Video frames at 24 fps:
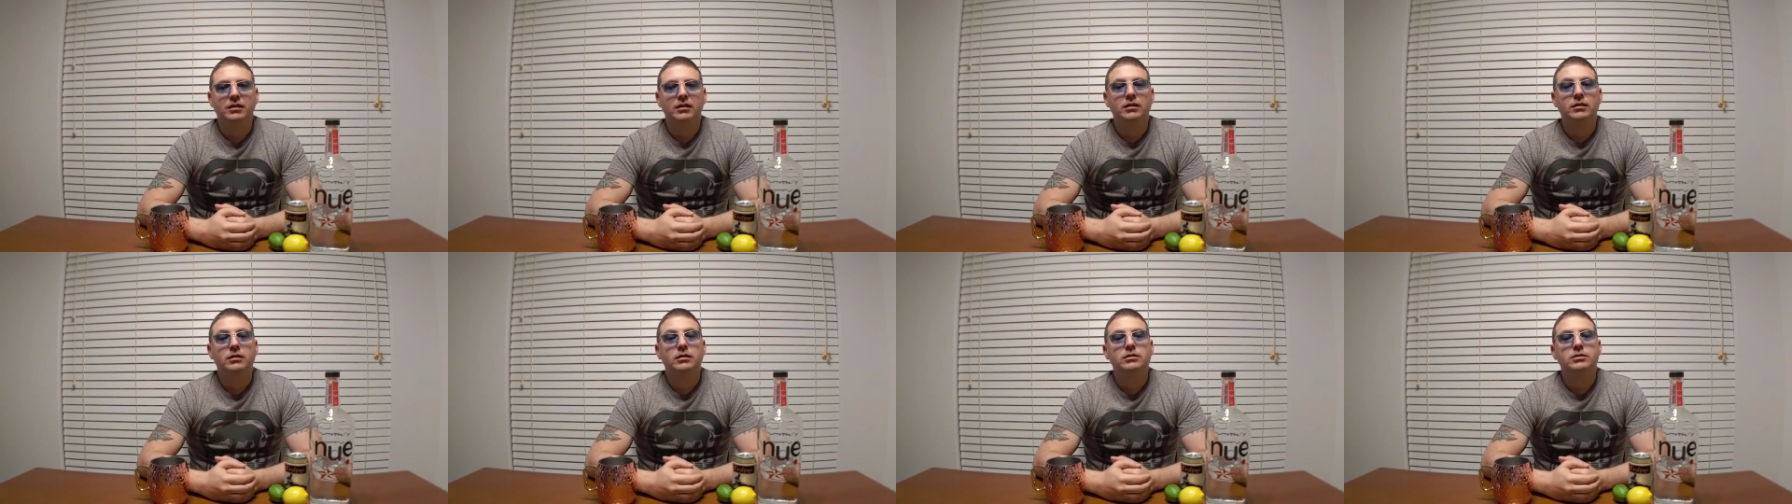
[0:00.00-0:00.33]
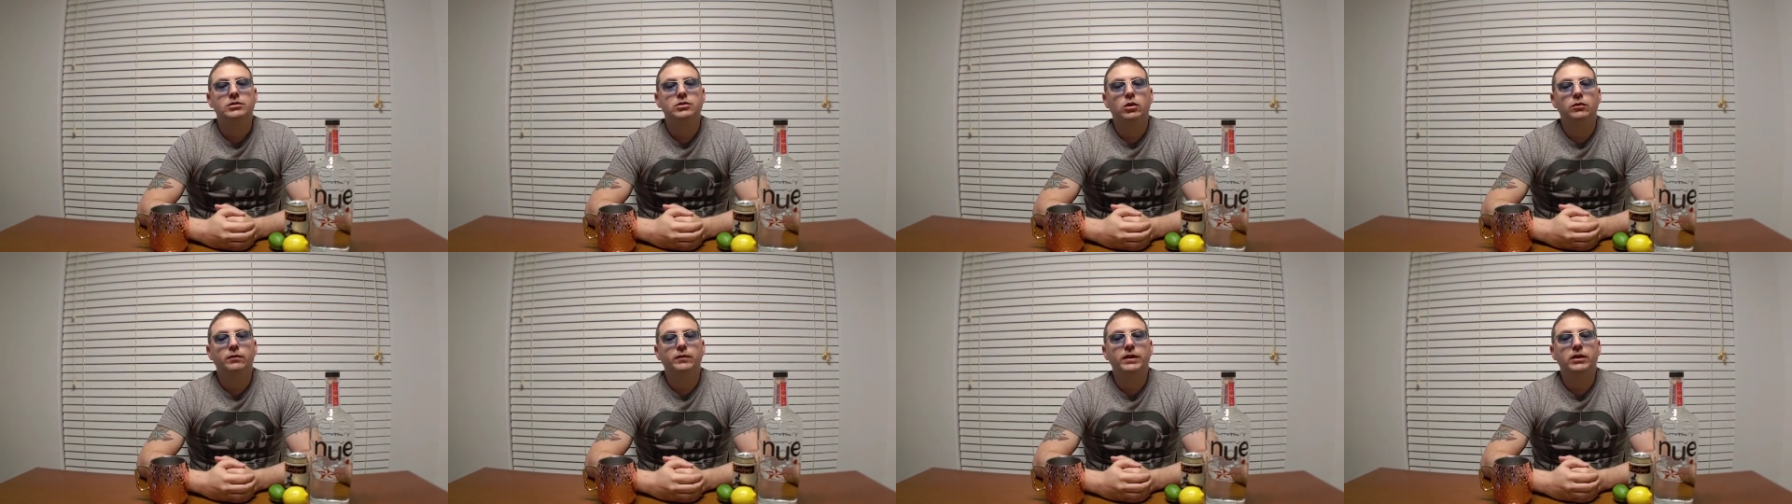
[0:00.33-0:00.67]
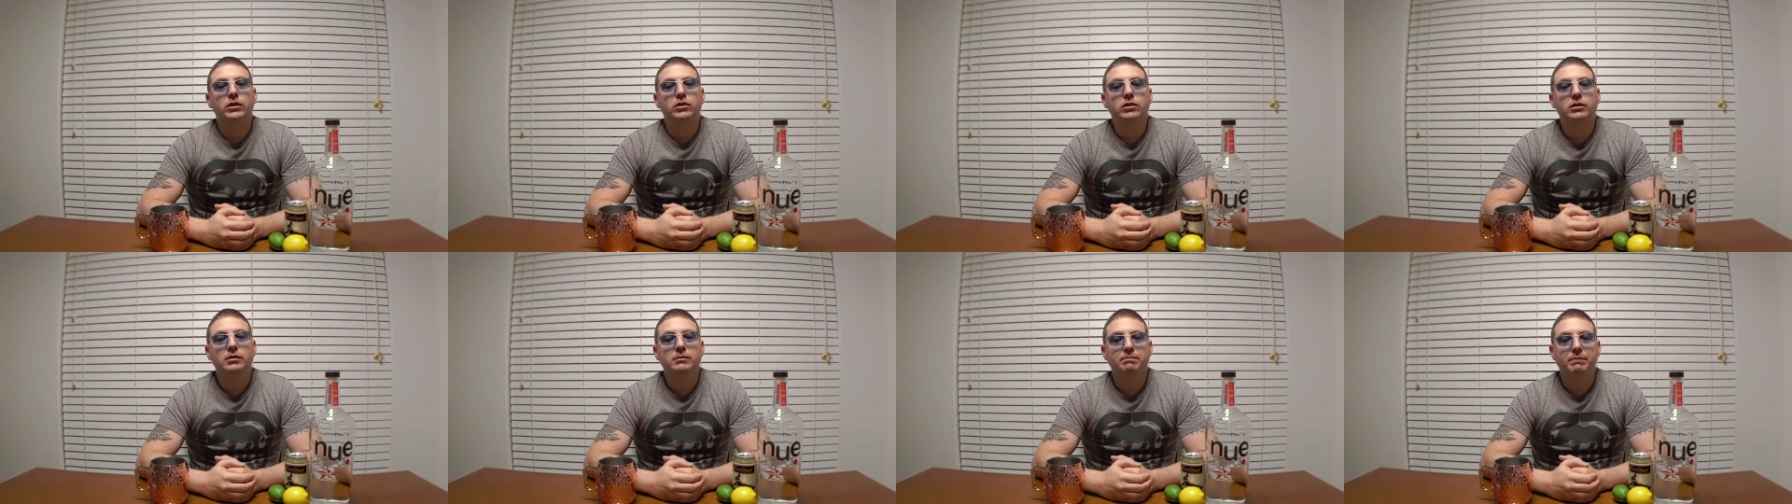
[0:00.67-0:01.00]
Sophie
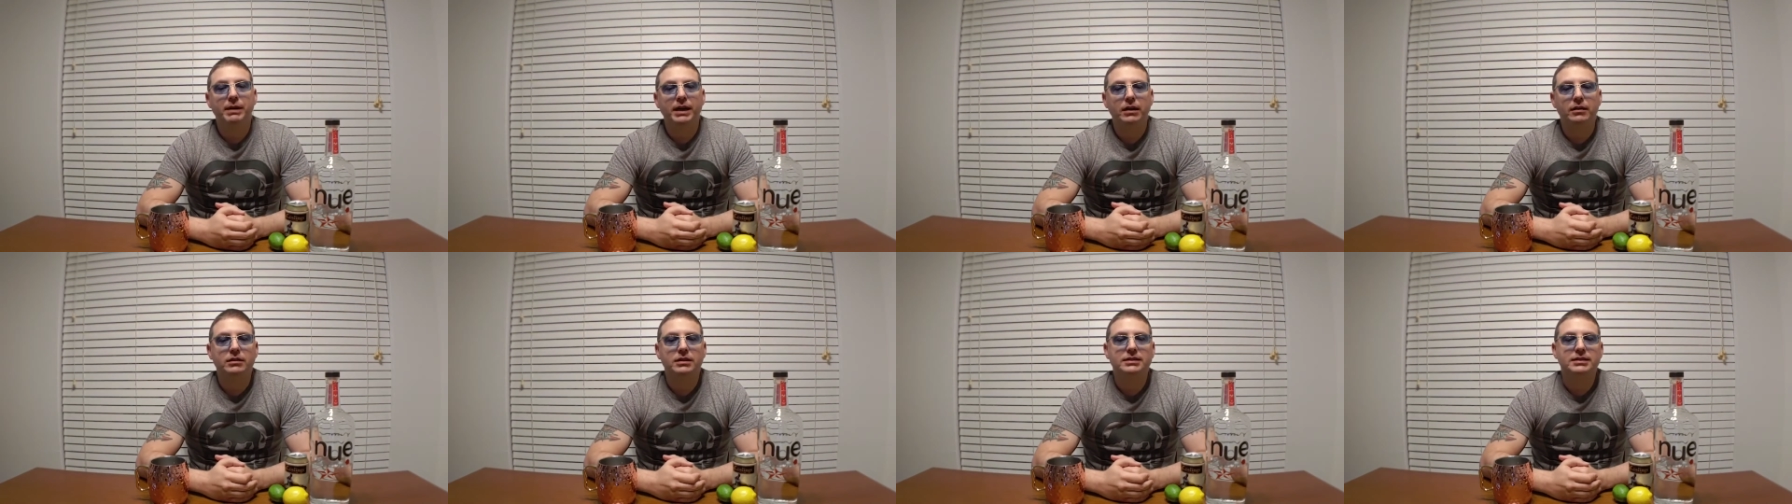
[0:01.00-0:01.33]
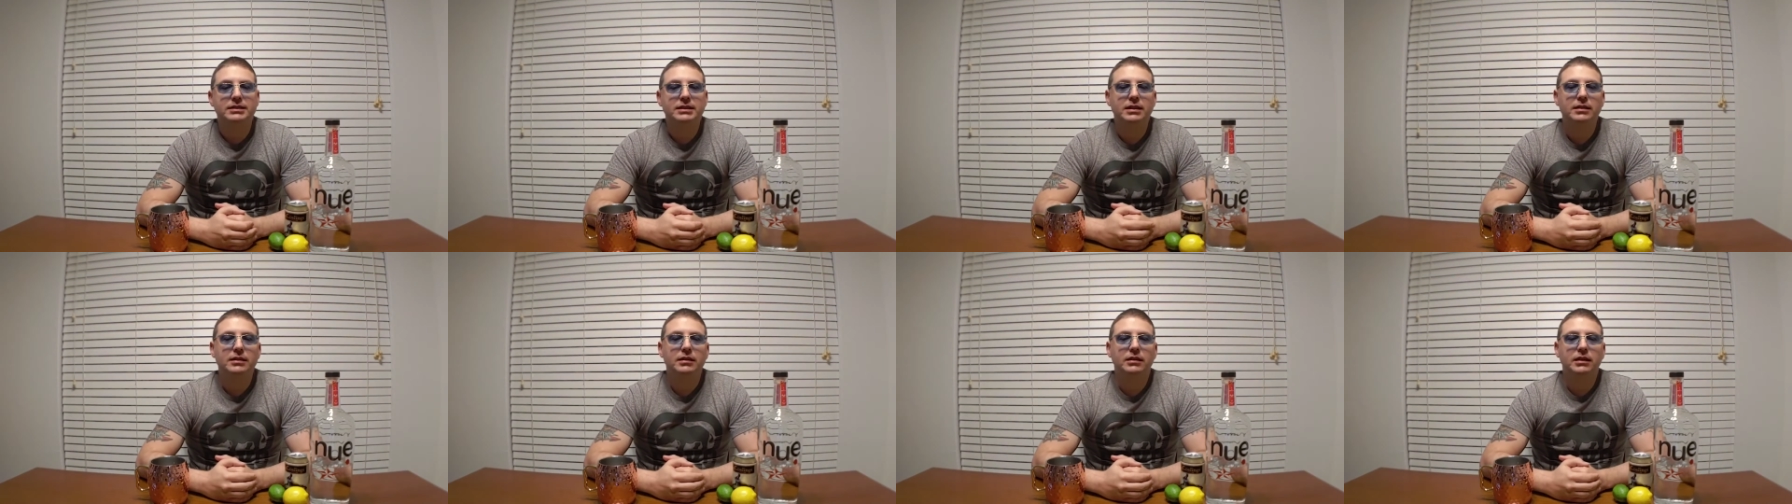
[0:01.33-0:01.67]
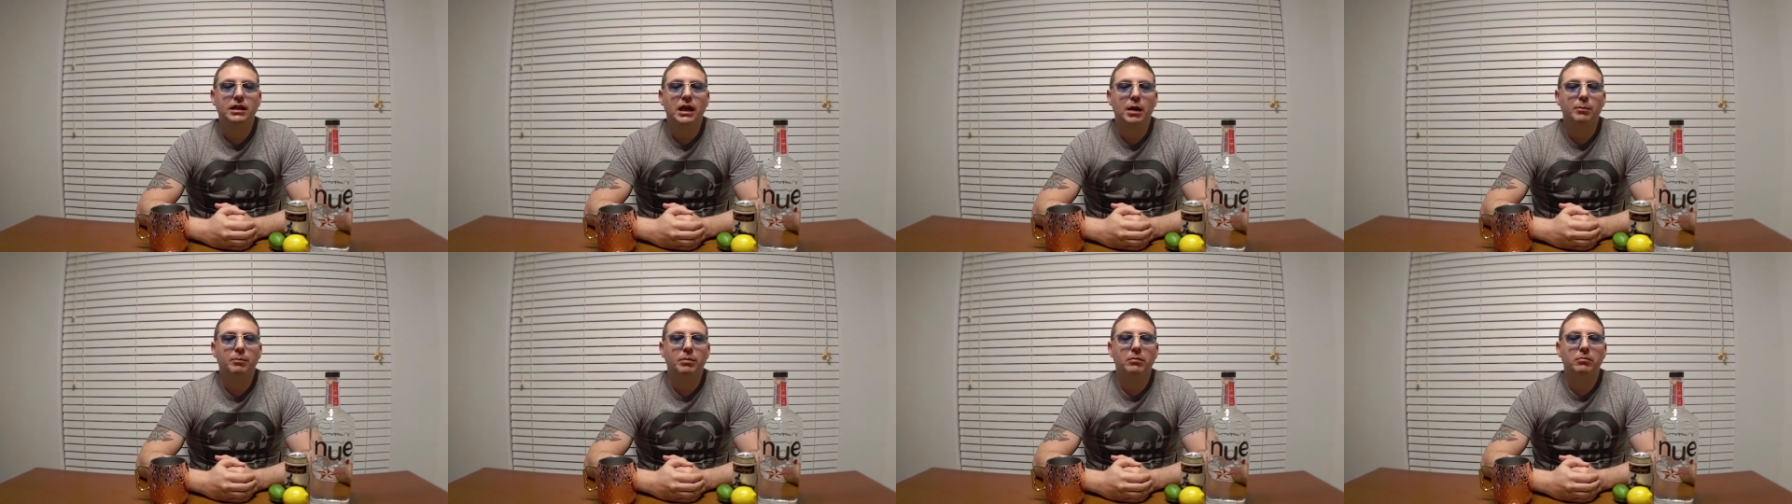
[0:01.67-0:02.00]
couldn't bear to see the
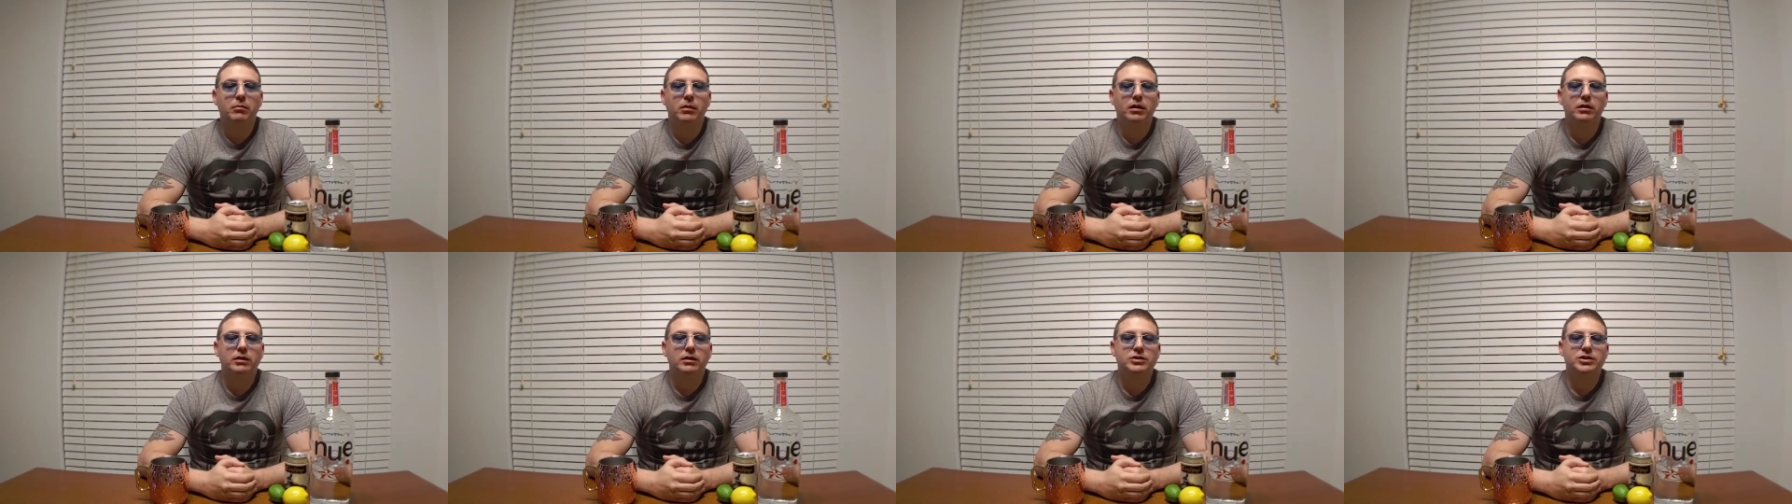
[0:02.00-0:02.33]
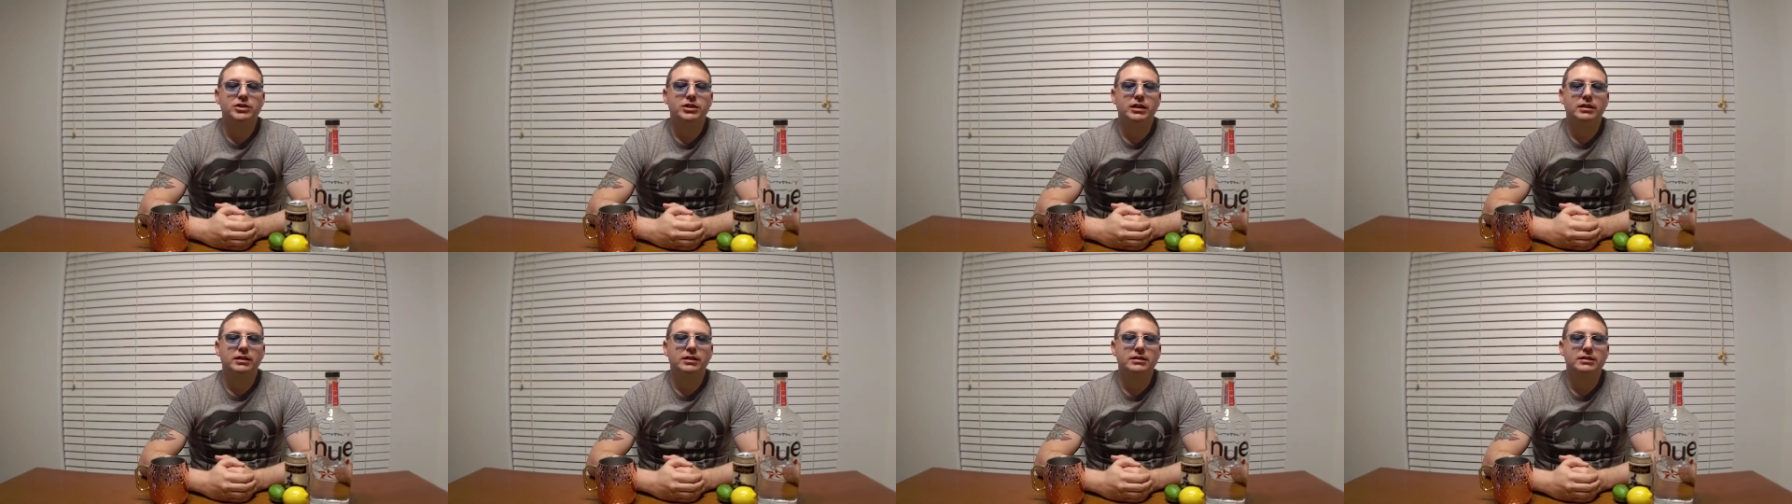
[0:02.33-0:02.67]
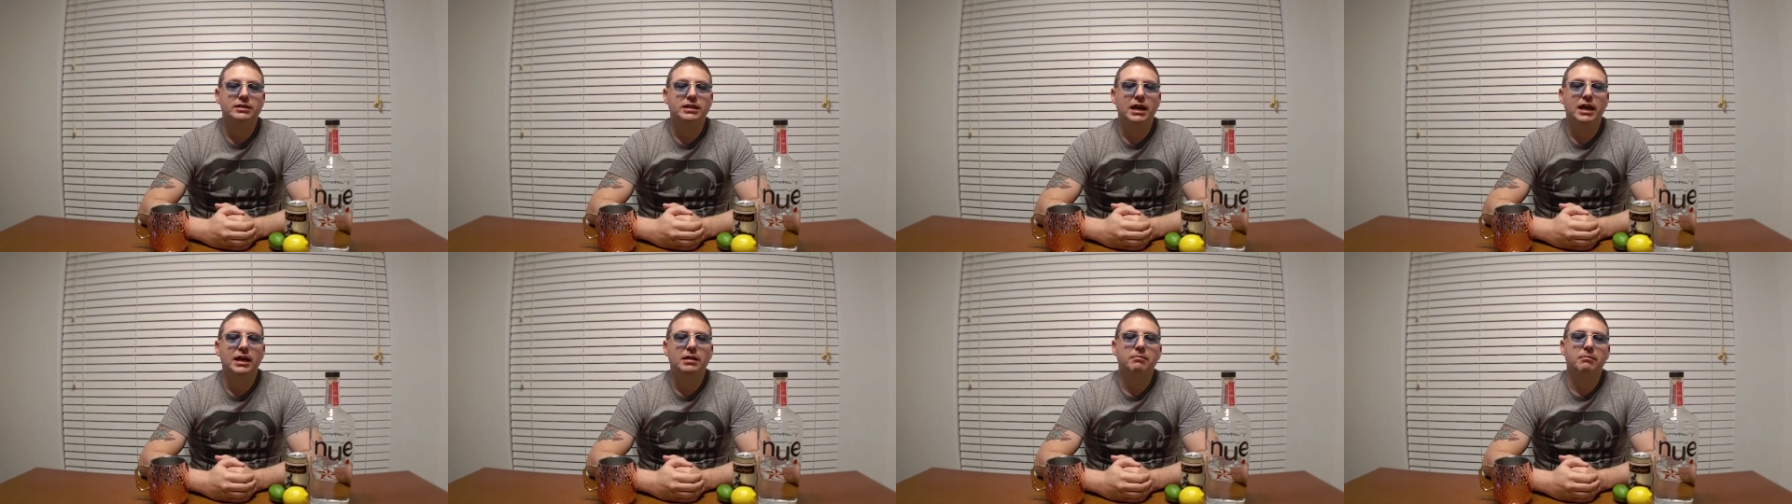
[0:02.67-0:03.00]
copper mugs she had
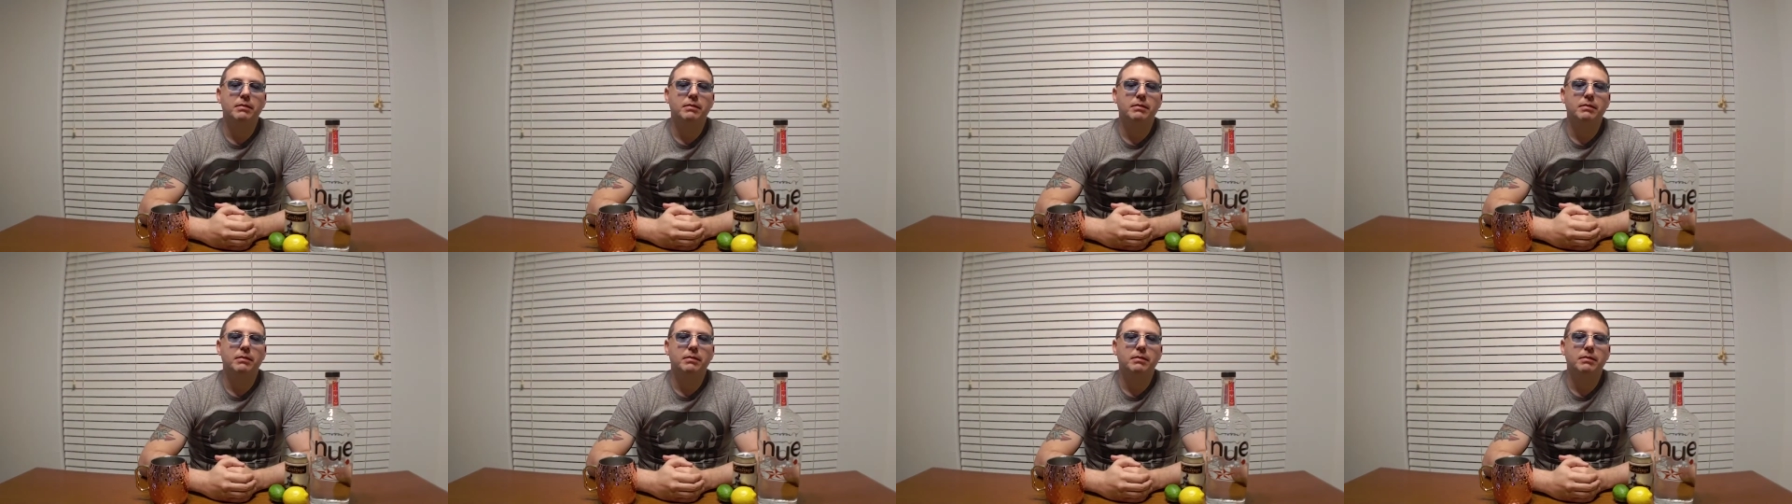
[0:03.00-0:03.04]
designed and